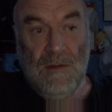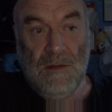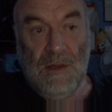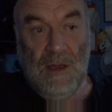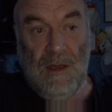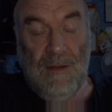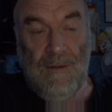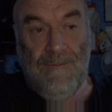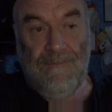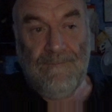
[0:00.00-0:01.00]
Yeah.
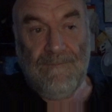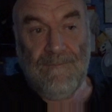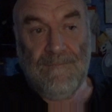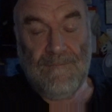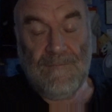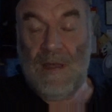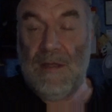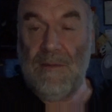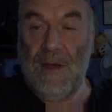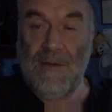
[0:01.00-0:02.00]

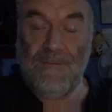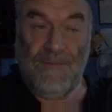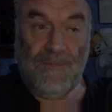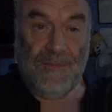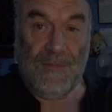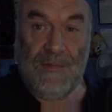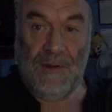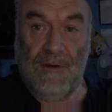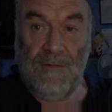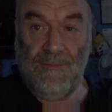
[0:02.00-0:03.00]
Anyway,
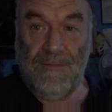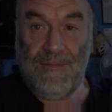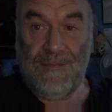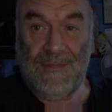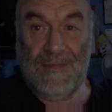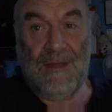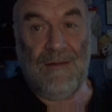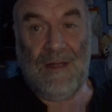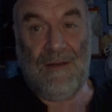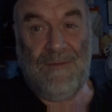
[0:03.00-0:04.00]
so
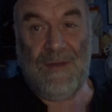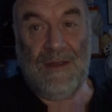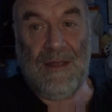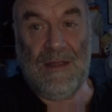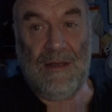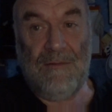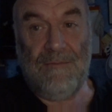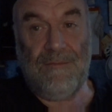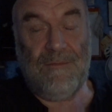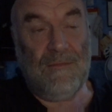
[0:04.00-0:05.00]
I'll figure that out
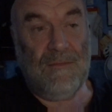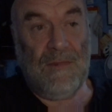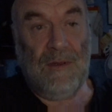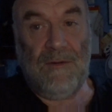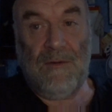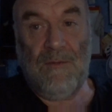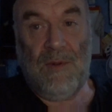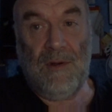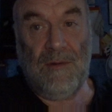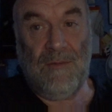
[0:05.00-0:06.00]
at some
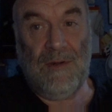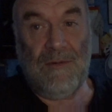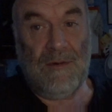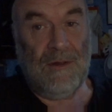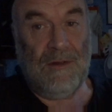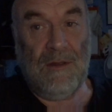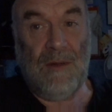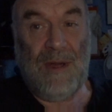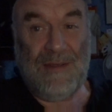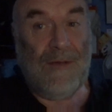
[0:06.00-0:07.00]
point, whether I'm going to do
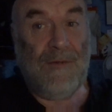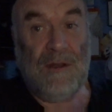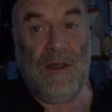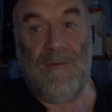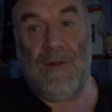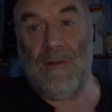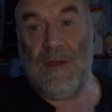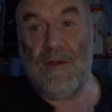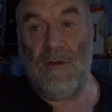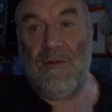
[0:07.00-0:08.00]
that. But I'm definitely going to have a
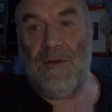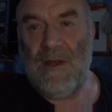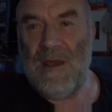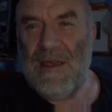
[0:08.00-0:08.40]
look in Currys.